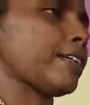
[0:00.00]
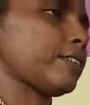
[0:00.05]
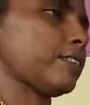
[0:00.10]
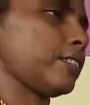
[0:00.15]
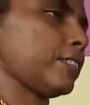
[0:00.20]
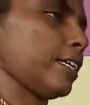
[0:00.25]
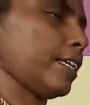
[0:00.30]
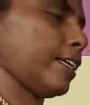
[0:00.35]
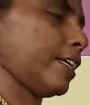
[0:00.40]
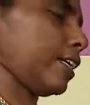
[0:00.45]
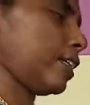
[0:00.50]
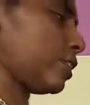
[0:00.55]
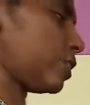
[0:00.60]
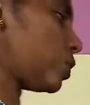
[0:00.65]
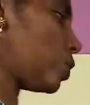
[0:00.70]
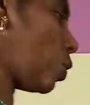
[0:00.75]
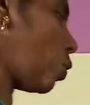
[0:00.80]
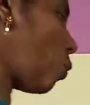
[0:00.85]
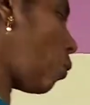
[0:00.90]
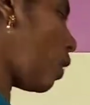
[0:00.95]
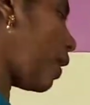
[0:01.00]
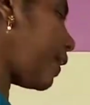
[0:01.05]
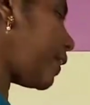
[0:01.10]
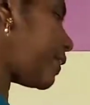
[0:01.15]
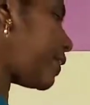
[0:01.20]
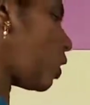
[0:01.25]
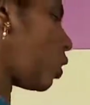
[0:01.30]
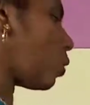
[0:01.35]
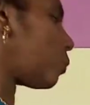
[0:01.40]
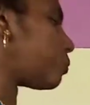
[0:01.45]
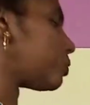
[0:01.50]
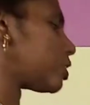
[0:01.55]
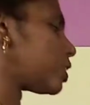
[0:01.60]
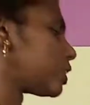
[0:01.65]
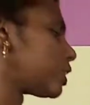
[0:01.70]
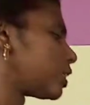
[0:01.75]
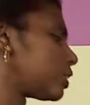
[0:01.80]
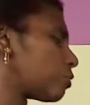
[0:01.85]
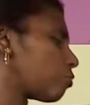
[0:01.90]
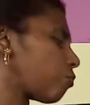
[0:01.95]
sinking. So, why the
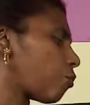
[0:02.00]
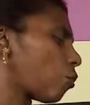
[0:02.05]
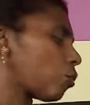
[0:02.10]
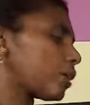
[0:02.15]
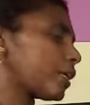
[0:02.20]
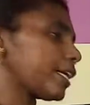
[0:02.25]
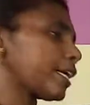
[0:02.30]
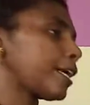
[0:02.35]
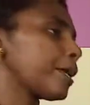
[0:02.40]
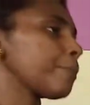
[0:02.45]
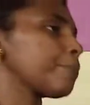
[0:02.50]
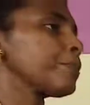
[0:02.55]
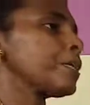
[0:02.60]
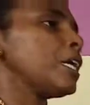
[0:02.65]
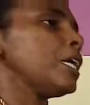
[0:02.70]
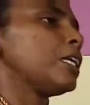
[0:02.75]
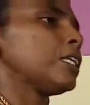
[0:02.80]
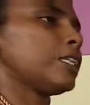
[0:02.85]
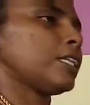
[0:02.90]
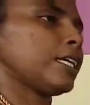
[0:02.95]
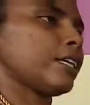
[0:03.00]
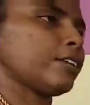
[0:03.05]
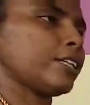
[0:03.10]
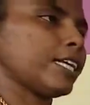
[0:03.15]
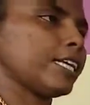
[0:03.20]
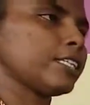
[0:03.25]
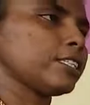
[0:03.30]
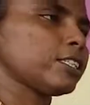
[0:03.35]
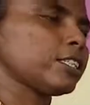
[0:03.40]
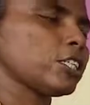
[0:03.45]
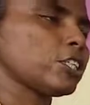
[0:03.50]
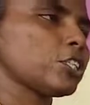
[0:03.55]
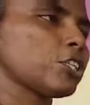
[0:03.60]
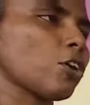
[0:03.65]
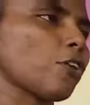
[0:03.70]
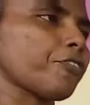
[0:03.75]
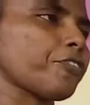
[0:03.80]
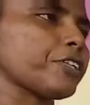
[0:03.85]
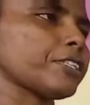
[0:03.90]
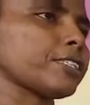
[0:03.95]
object is floating? The
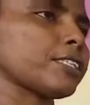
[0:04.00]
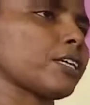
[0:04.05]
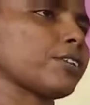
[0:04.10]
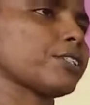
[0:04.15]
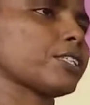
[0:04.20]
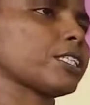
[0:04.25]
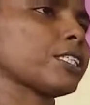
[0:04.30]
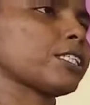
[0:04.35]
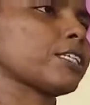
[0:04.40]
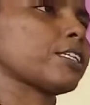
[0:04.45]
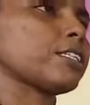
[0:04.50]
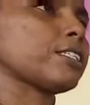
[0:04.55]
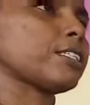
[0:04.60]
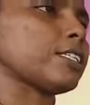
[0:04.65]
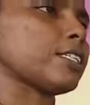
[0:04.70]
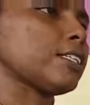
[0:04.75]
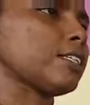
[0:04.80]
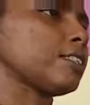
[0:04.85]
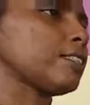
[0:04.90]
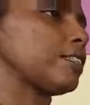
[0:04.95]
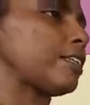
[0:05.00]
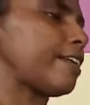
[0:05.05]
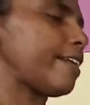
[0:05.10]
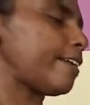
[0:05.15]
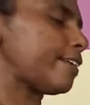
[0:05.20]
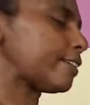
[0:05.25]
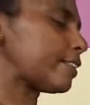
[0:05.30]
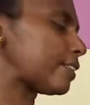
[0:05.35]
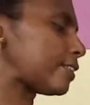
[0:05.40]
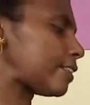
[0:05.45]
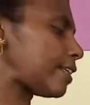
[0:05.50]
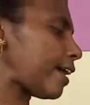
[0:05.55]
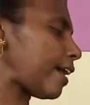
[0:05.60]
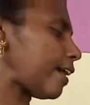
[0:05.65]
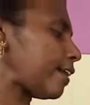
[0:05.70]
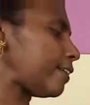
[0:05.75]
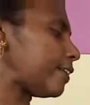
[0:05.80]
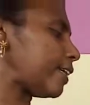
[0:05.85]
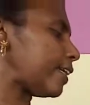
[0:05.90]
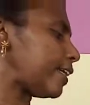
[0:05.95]
density of a substance is less
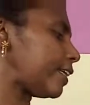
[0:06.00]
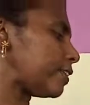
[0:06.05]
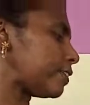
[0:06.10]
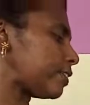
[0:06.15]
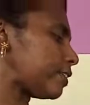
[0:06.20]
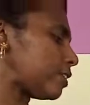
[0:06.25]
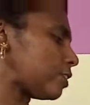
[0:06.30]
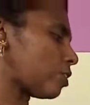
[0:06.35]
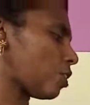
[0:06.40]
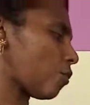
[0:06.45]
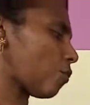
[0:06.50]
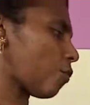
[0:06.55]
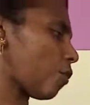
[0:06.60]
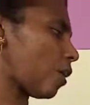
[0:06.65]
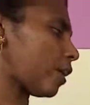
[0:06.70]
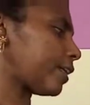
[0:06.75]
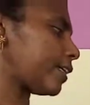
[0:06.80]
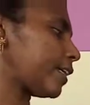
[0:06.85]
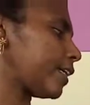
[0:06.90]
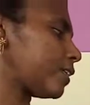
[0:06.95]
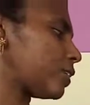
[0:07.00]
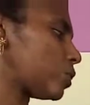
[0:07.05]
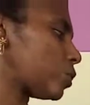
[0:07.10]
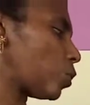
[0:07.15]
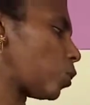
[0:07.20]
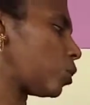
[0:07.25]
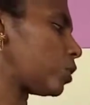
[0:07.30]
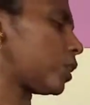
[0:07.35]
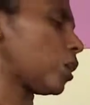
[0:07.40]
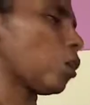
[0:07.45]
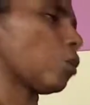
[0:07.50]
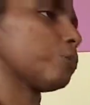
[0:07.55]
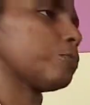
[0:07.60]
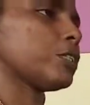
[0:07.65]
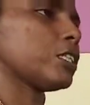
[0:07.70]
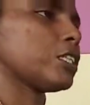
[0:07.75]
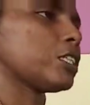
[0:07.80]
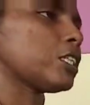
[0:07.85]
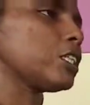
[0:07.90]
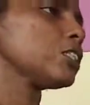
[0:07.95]
than the density of water. So, the
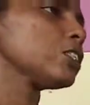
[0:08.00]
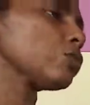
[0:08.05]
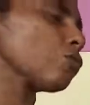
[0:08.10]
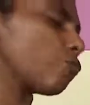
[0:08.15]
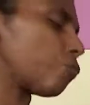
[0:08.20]
object is